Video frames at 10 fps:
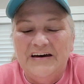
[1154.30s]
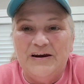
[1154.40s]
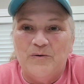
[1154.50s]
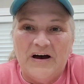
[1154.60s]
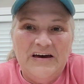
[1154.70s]

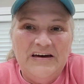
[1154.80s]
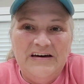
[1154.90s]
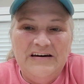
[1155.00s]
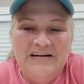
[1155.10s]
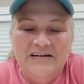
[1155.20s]
Anyway,
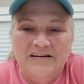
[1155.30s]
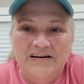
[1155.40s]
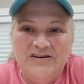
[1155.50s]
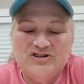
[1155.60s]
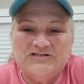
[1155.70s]
he
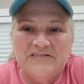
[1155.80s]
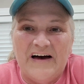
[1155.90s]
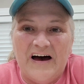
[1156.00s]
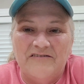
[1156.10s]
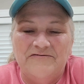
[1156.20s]
he just
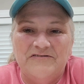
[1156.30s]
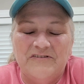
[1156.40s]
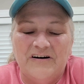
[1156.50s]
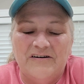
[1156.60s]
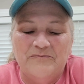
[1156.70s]
laughed
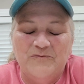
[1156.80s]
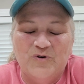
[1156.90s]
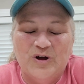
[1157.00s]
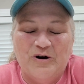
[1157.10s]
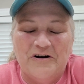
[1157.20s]
um,
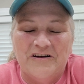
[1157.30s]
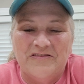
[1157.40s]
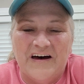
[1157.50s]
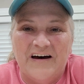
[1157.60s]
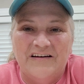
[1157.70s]
really hard
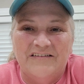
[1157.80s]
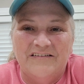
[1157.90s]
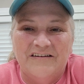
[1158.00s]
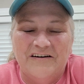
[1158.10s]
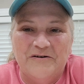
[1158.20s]
at that,
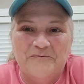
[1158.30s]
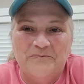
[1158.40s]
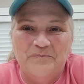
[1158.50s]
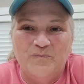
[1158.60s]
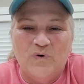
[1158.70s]
and
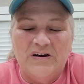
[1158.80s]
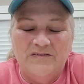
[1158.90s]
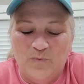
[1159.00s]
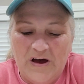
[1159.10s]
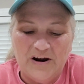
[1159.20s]
um,
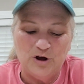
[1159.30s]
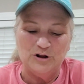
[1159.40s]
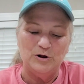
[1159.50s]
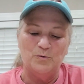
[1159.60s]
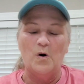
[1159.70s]
we we had a
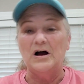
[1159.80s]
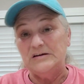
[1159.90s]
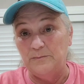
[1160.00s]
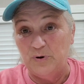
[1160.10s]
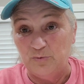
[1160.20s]
good little
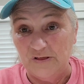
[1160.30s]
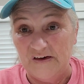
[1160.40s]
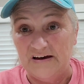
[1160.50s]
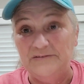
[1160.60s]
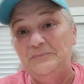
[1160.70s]
walk down memory
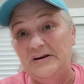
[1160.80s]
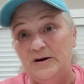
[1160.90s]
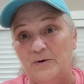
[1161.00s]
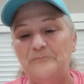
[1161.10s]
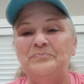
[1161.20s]
lane. But
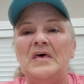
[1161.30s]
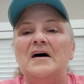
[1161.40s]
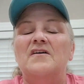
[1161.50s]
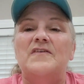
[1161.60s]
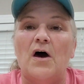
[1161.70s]
anyway,
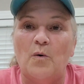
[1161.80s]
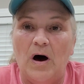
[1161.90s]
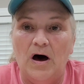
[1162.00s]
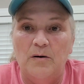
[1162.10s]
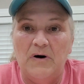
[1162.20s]
so
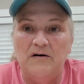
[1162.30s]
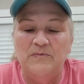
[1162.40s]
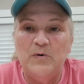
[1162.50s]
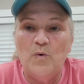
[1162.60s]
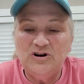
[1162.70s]
um,
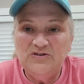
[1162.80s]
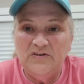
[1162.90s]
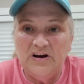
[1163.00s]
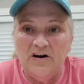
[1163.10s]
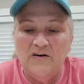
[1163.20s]
I've been
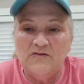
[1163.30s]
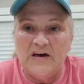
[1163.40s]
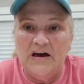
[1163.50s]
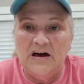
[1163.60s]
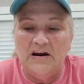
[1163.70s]
watching
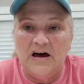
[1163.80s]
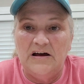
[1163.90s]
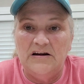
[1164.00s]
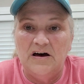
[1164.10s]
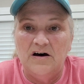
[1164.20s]
videos, and
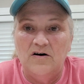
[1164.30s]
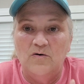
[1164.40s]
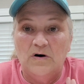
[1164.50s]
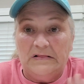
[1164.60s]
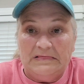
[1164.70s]
I
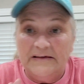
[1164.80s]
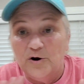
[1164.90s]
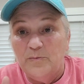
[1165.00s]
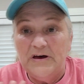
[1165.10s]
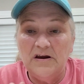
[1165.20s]
know a
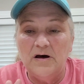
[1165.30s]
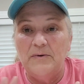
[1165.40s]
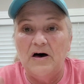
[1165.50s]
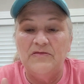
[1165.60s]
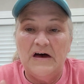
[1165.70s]
little bit
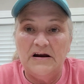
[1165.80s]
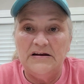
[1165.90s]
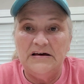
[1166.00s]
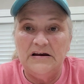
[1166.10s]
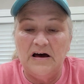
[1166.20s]
about the
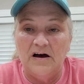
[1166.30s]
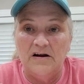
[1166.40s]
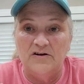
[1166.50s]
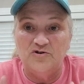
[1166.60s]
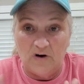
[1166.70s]
editing. I'm
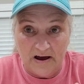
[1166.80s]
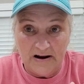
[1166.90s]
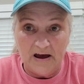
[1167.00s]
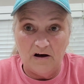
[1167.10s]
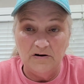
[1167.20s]
going to try
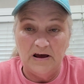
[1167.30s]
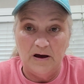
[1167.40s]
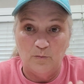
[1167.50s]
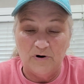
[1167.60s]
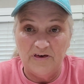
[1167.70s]
it out,
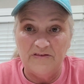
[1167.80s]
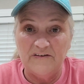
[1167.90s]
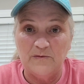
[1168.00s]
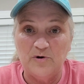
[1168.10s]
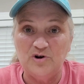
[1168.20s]
and one of the
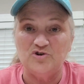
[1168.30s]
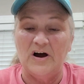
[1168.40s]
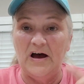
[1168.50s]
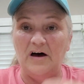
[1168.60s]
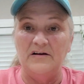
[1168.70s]
things I'm going to
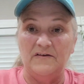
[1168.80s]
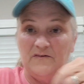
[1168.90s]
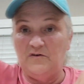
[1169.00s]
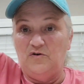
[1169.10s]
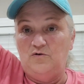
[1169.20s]
try out
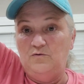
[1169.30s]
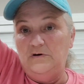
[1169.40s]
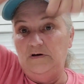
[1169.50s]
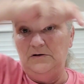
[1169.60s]
is to